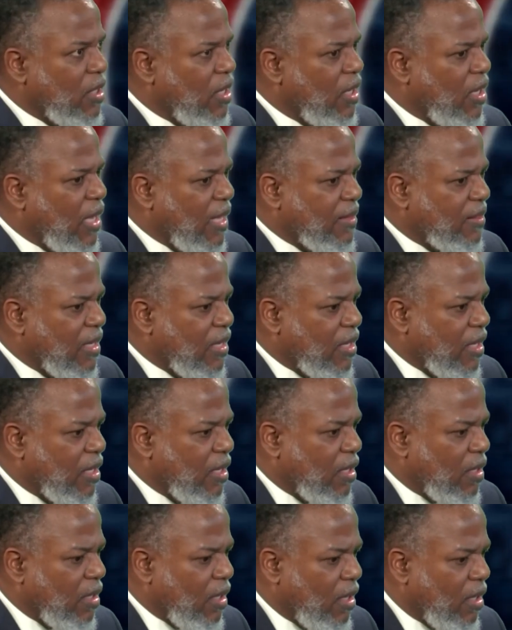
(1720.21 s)
I think
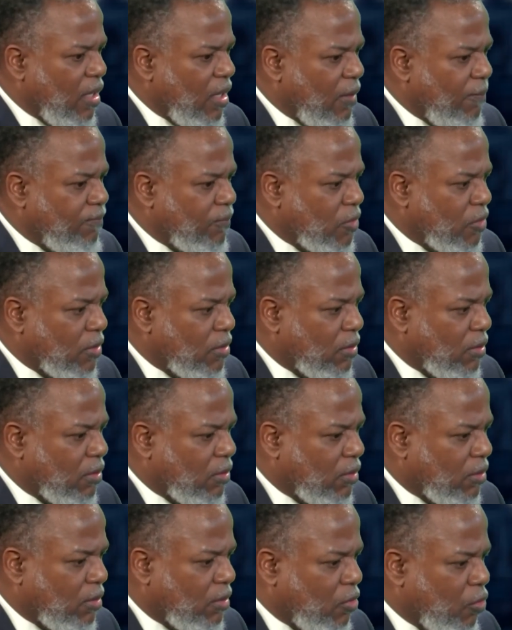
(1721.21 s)

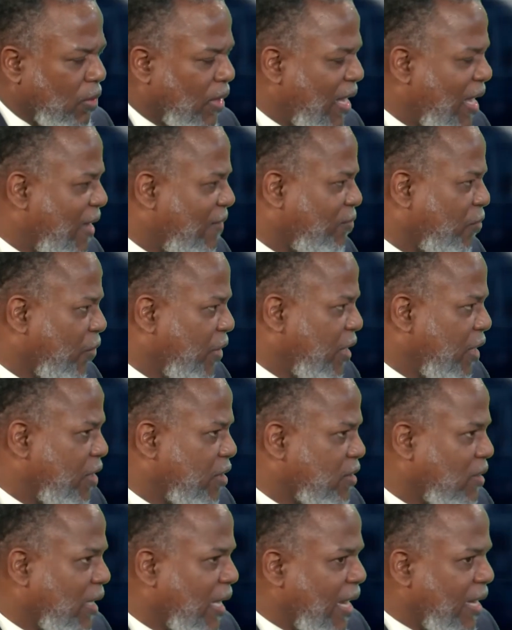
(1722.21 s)
2.5, 3
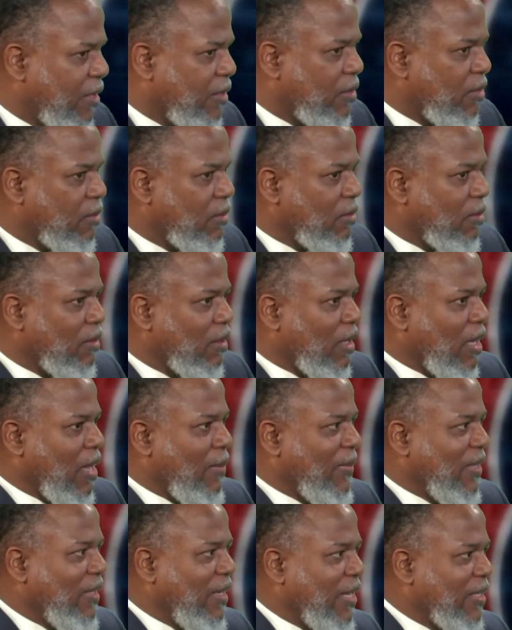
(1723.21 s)
years later,
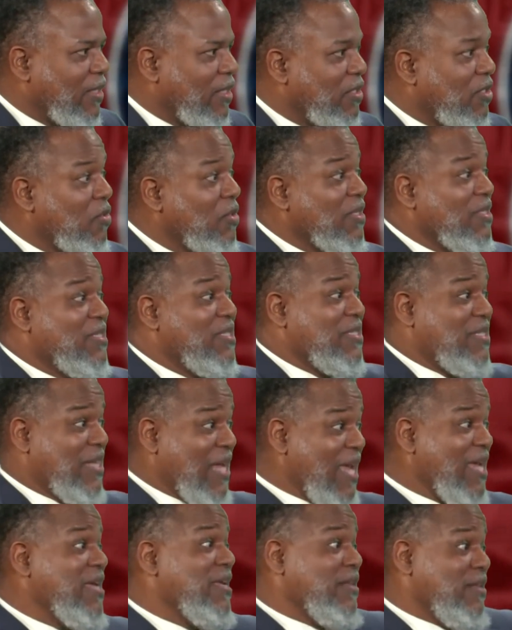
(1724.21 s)
I'm elected to the
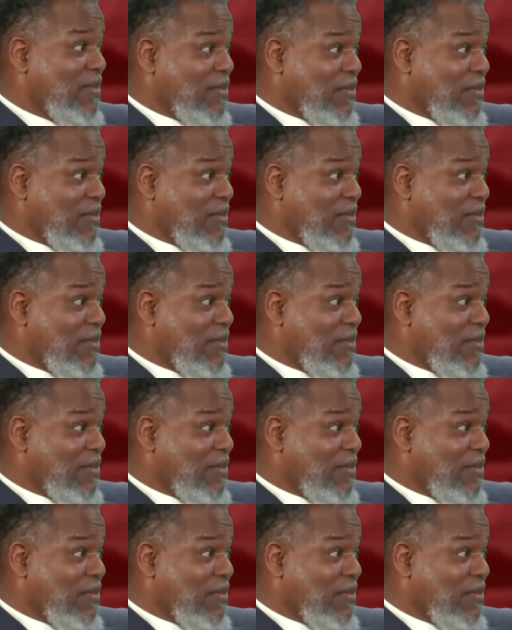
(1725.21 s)
state,